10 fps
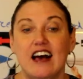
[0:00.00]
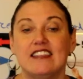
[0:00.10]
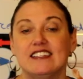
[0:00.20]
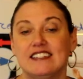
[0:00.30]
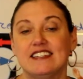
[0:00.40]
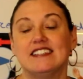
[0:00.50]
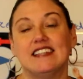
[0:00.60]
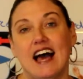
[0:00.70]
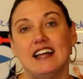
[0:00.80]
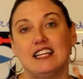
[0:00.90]
This is
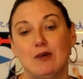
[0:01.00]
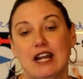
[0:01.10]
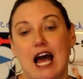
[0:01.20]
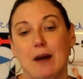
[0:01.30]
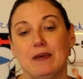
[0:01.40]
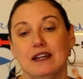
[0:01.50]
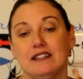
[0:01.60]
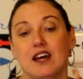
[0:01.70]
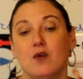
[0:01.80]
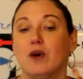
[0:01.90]
exactly what
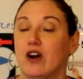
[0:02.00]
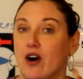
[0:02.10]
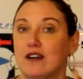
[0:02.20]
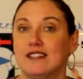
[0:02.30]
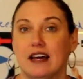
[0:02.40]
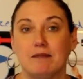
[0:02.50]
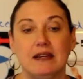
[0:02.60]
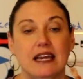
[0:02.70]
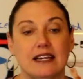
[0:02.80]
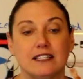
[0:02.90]
happened when our sun
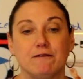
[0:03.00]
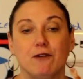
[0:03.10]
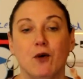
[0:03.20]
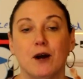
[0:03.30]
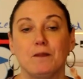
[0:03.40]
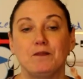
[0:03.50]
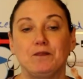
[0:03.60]
began to form.